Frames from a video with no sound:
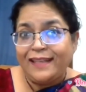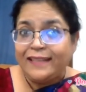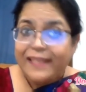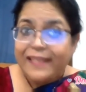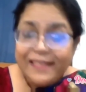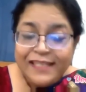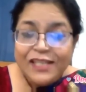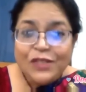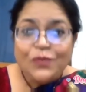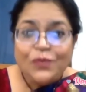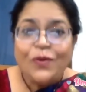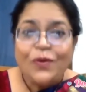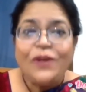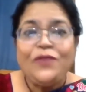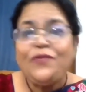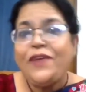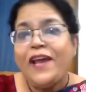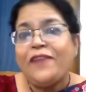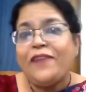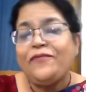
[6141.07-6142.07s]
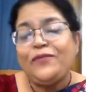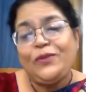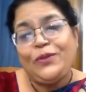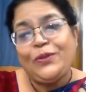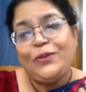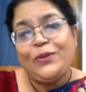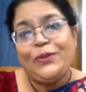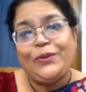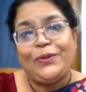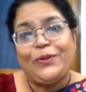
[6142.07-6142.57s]
This is what we have
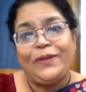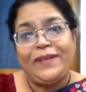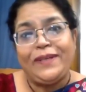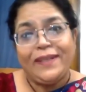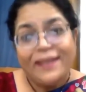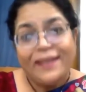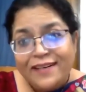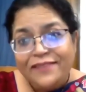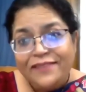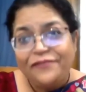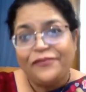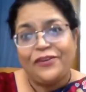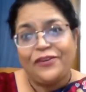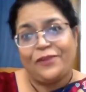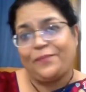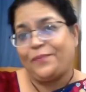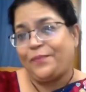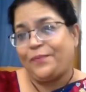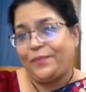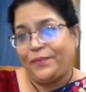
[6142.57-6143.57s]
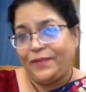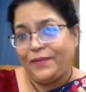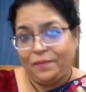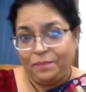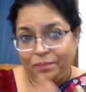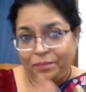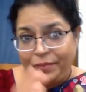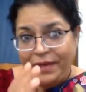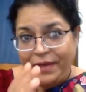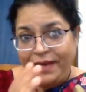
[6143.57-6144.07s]
to learn from
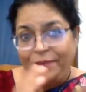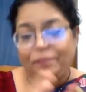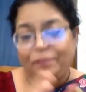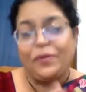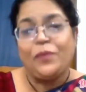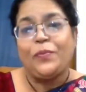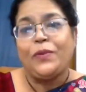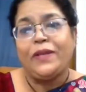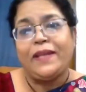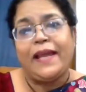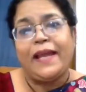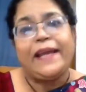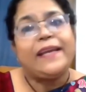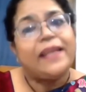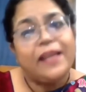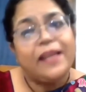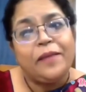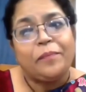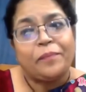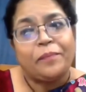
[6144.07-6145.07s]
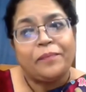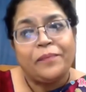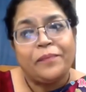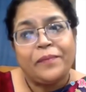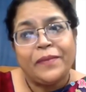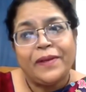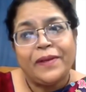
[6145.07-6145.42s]
big people like him.